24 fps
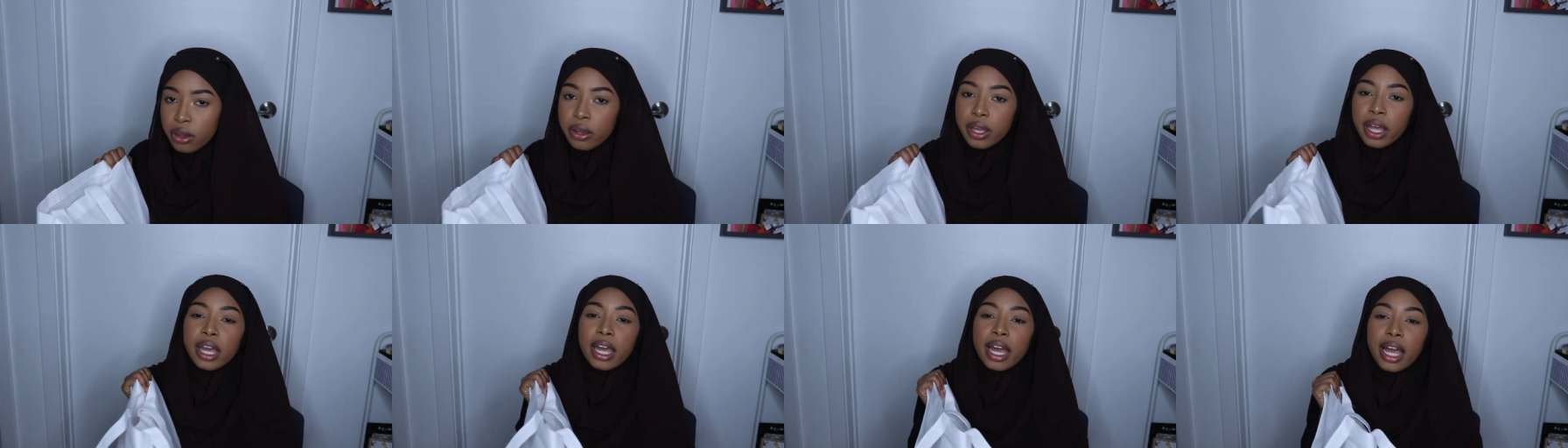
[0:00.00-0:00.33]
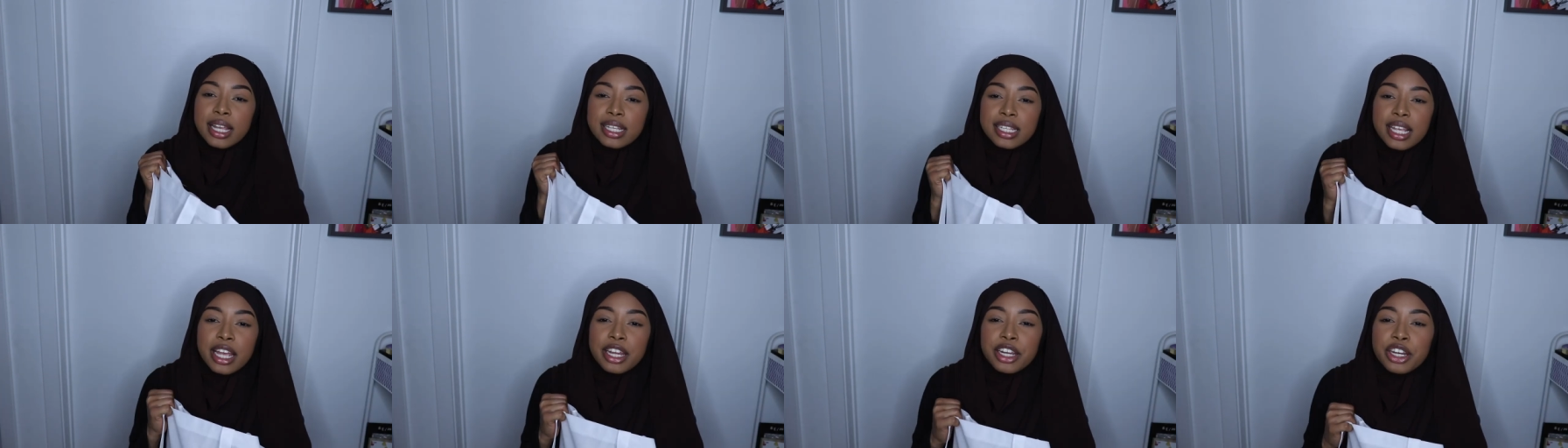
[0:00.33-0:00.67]
Okay
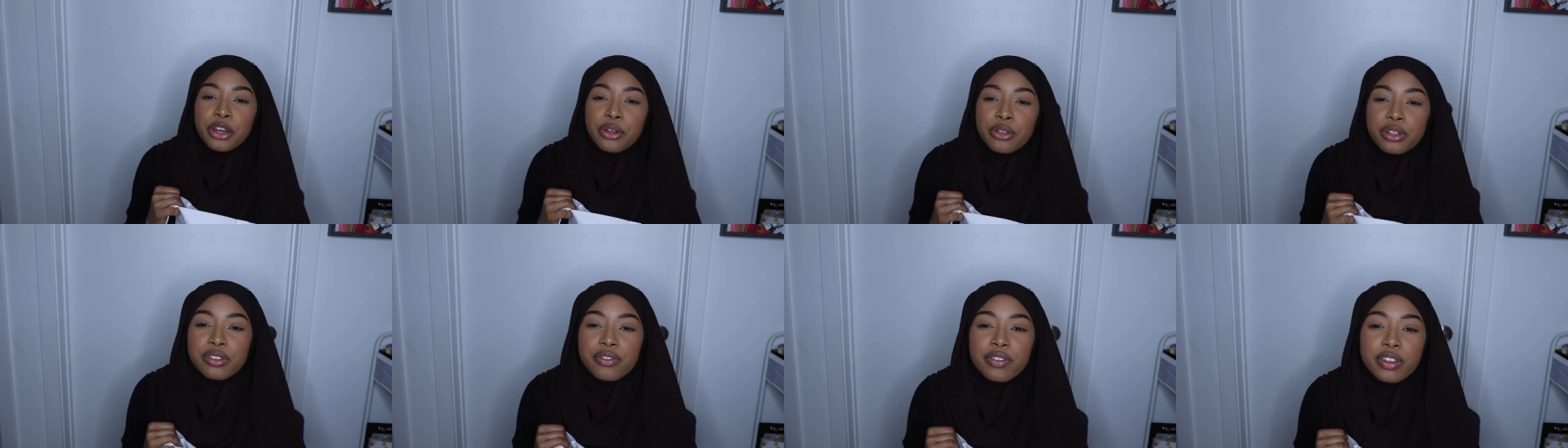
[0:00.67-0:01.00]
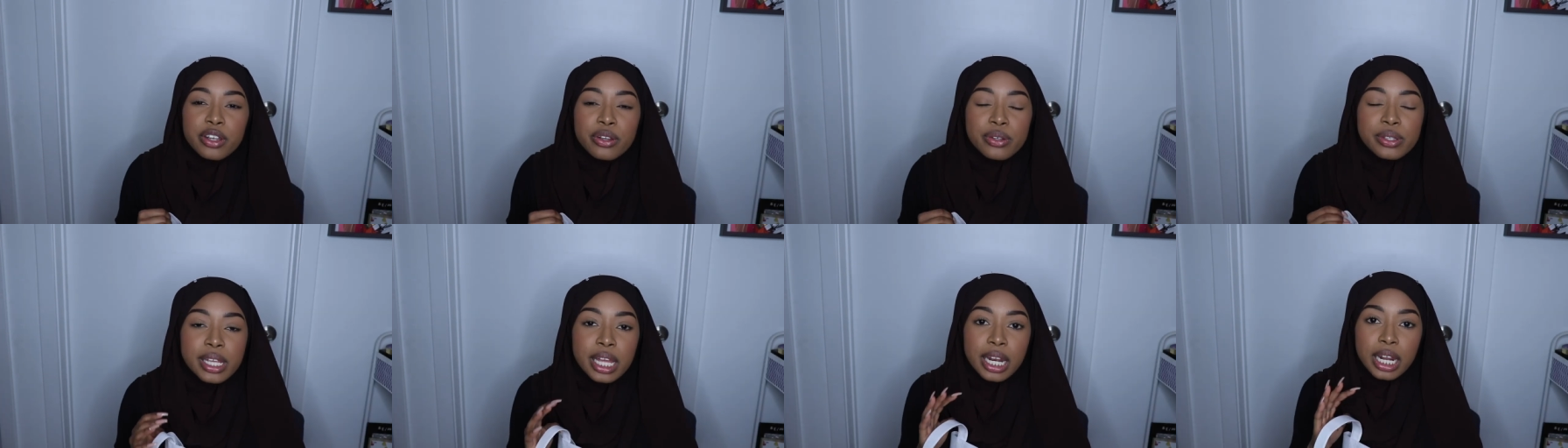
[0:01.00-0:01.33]
guys, I know this
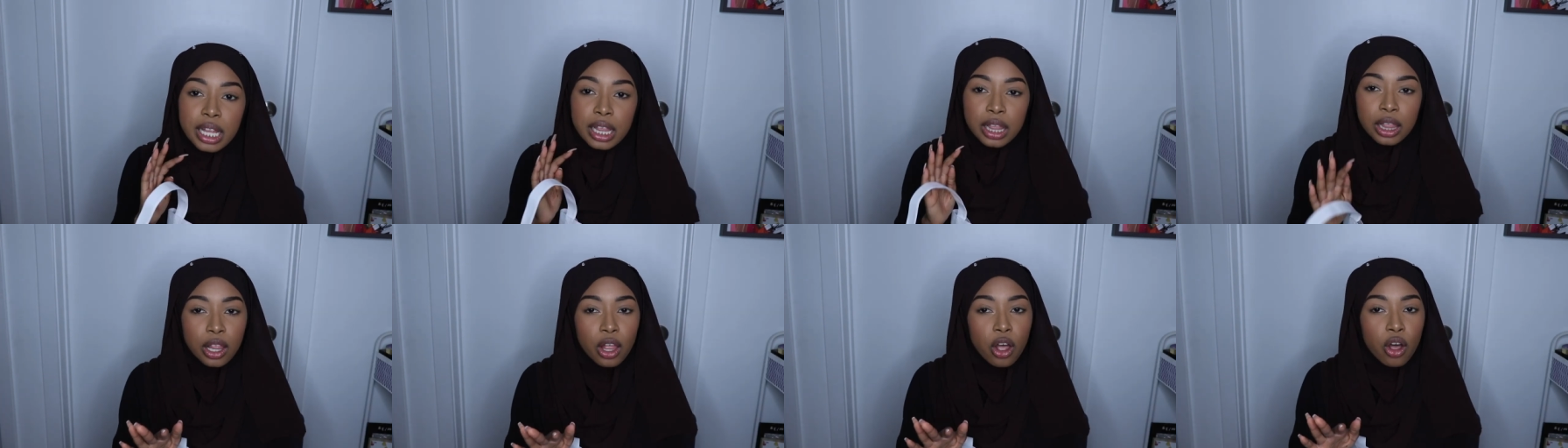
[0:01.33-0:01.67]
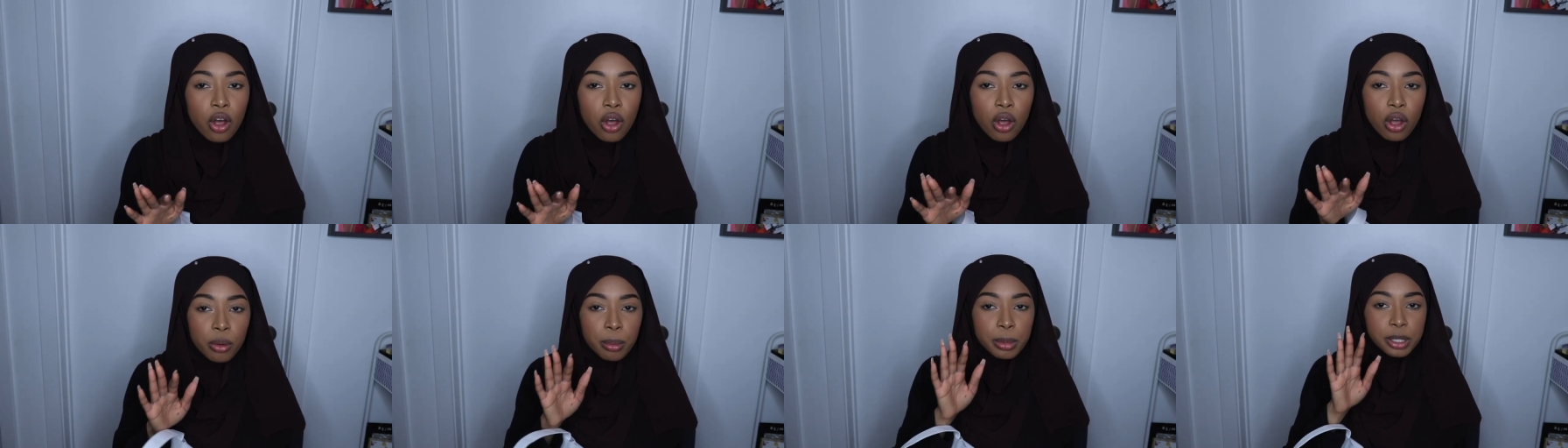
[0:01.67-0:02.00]
video is getting
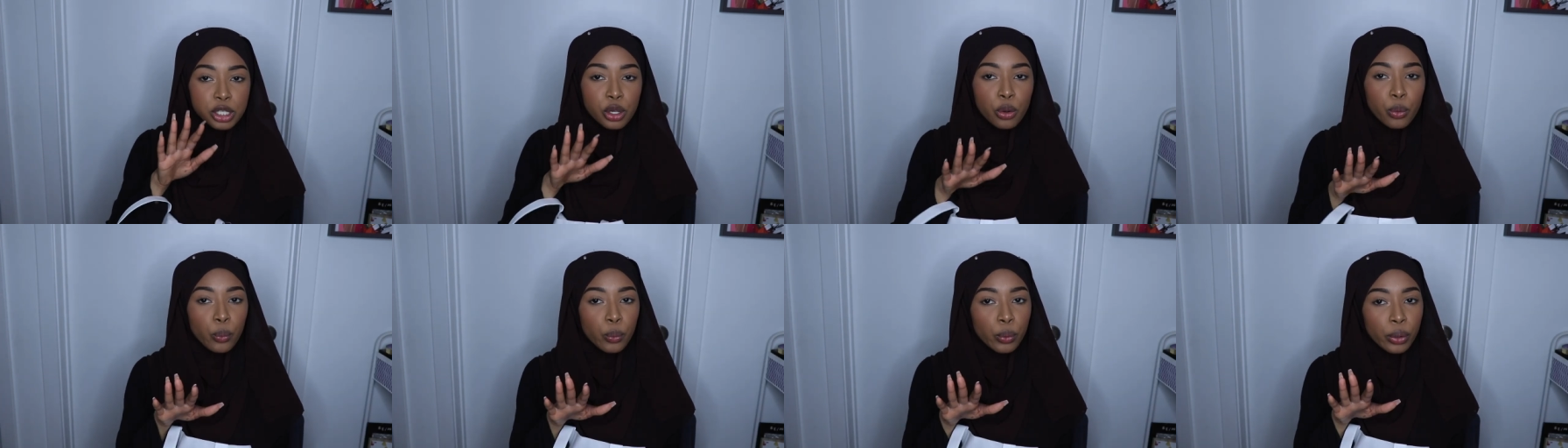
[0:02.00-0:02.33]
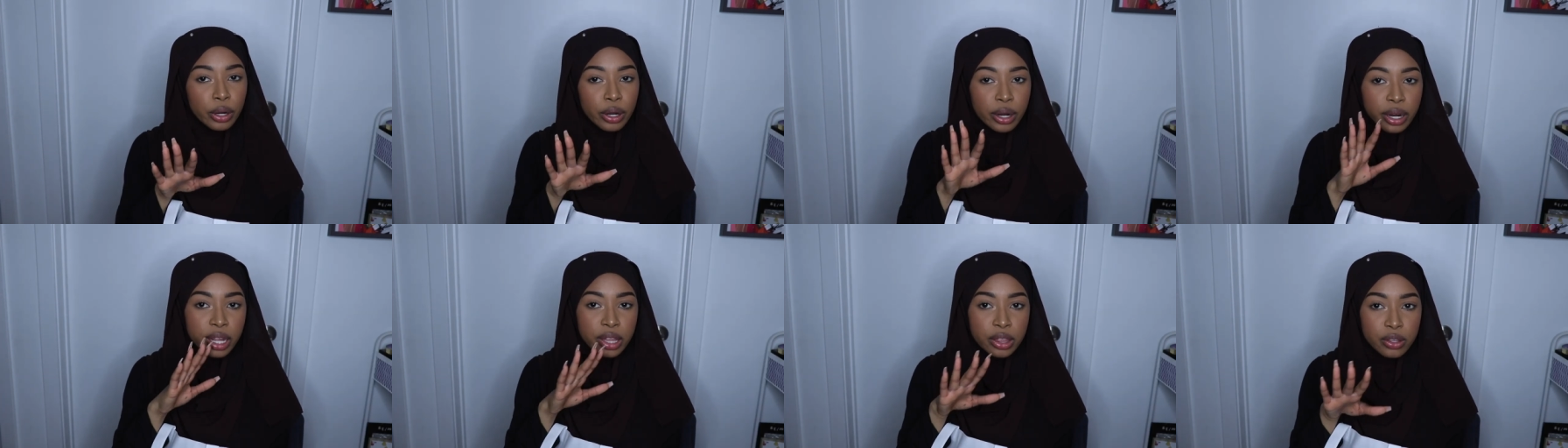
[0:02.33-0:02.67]
long, but don't
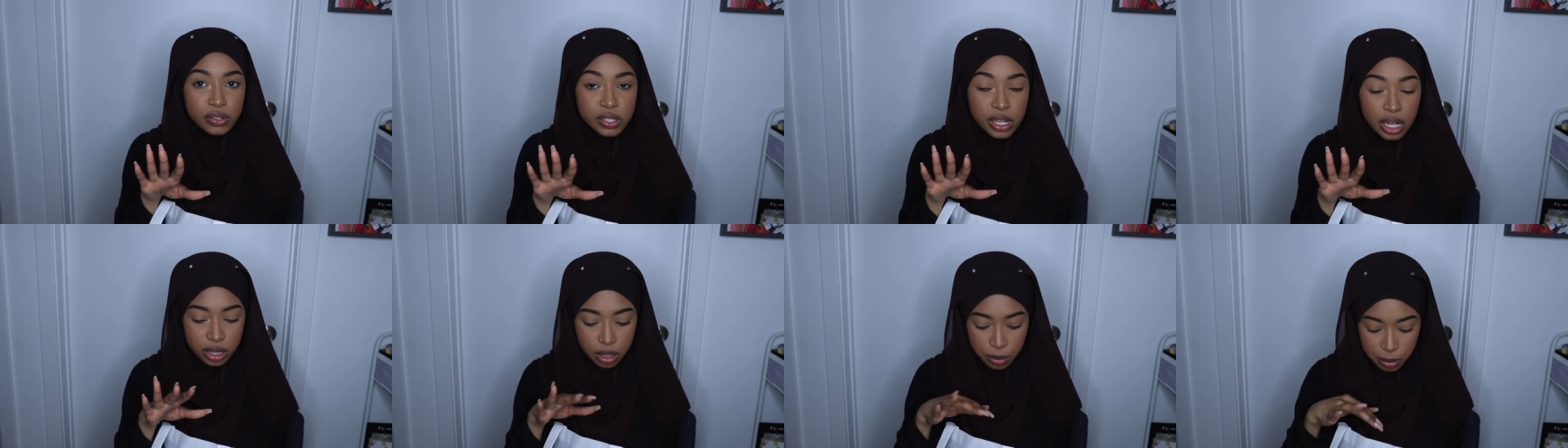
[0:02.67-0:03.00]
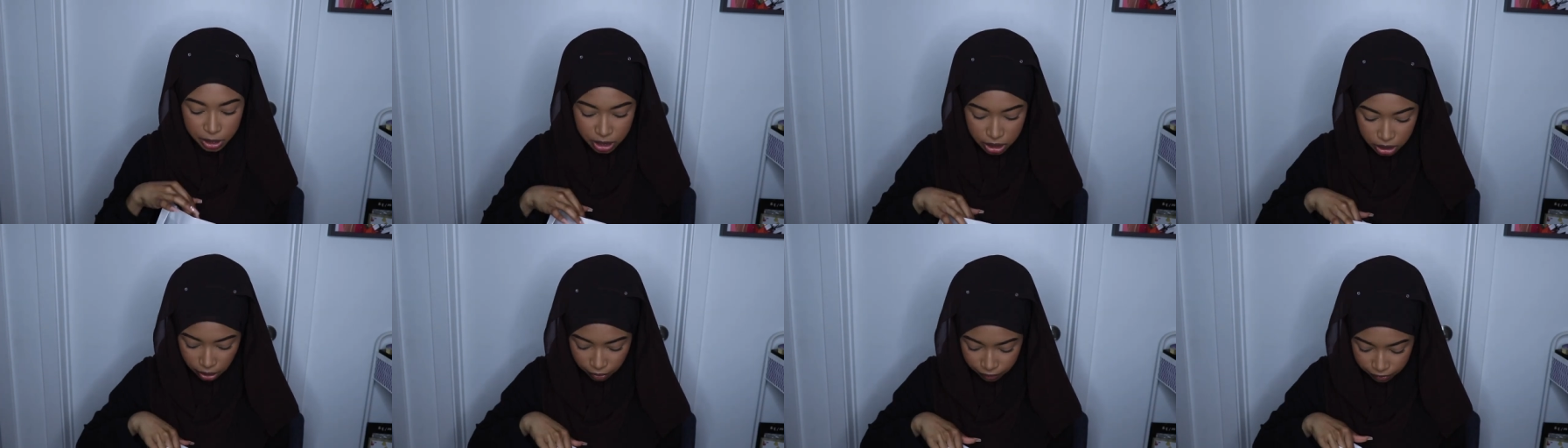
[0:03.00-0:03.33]
worry, there's not that
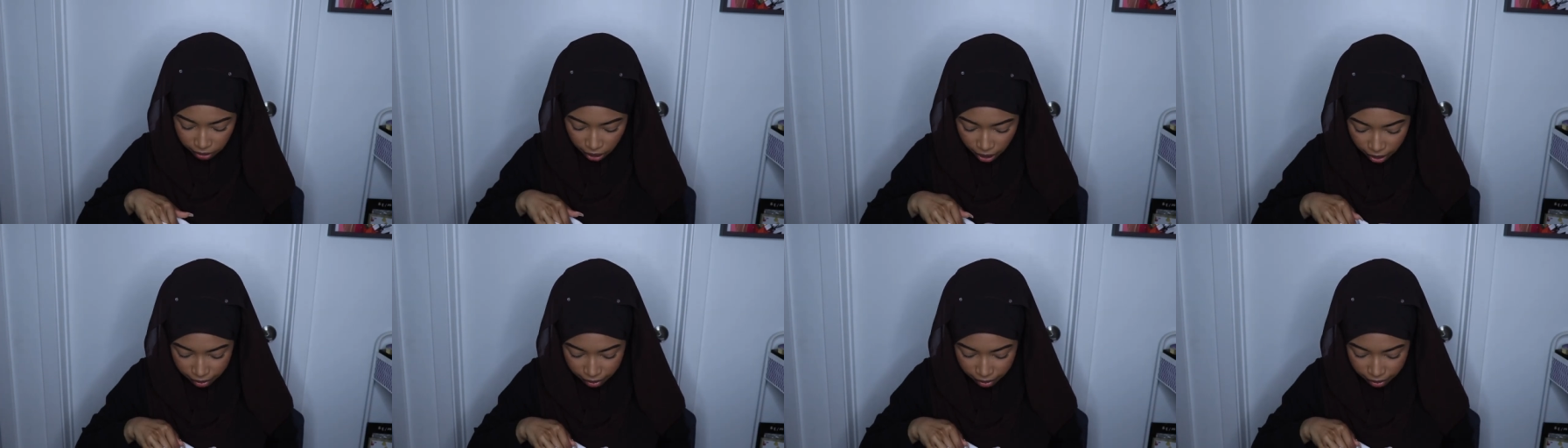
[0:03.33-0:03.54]
much stuff